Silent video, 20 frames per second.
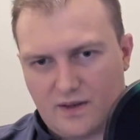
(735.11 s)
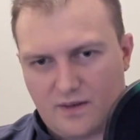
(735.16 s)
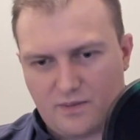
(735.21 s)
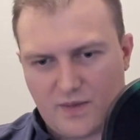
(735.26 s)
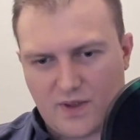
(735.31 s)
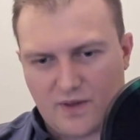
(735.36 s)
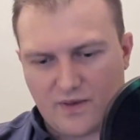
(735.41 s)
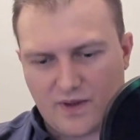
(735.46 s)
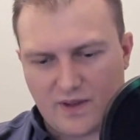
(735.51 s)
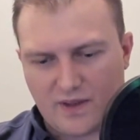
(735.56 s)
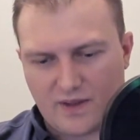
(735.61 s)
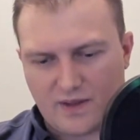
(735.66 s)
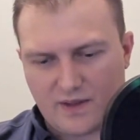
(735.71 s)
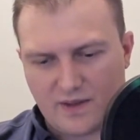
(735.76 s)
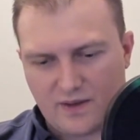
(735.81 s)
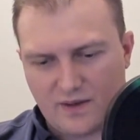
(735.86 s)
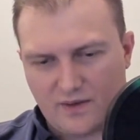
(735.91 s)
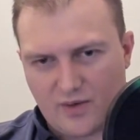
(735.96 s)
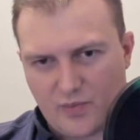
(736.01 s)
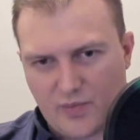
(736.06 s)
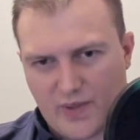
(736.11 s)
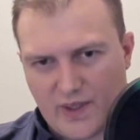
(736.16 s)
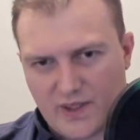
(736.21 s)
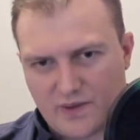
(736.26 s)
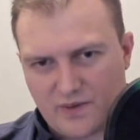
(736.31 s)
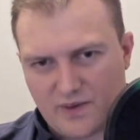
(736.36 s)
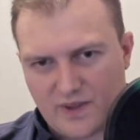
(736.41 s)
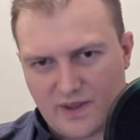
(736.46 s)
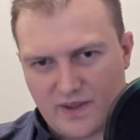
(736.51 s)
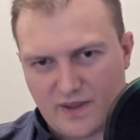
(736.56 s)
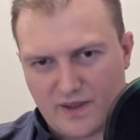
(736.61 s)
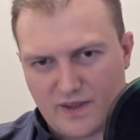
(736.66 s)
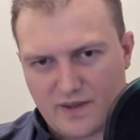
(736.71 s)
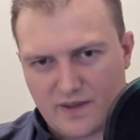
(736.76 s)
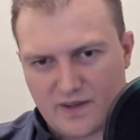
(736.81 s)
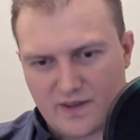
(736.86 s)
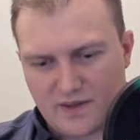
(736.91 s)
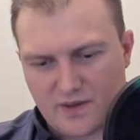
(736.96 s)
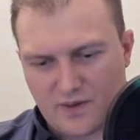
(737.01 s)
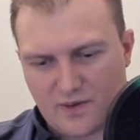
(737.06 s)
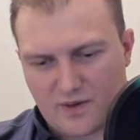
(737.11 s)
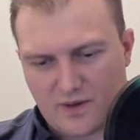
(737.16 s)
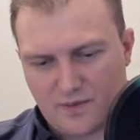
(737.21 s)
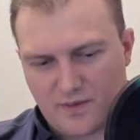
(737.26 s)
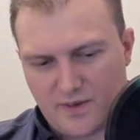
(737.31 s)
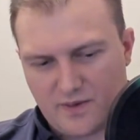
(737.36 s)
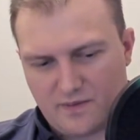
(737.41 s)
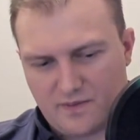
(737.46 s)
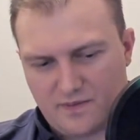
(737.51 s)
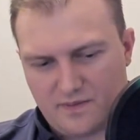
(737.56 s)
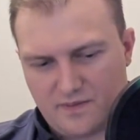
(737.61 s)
I'm not going to tell you what password it is. It's horrible.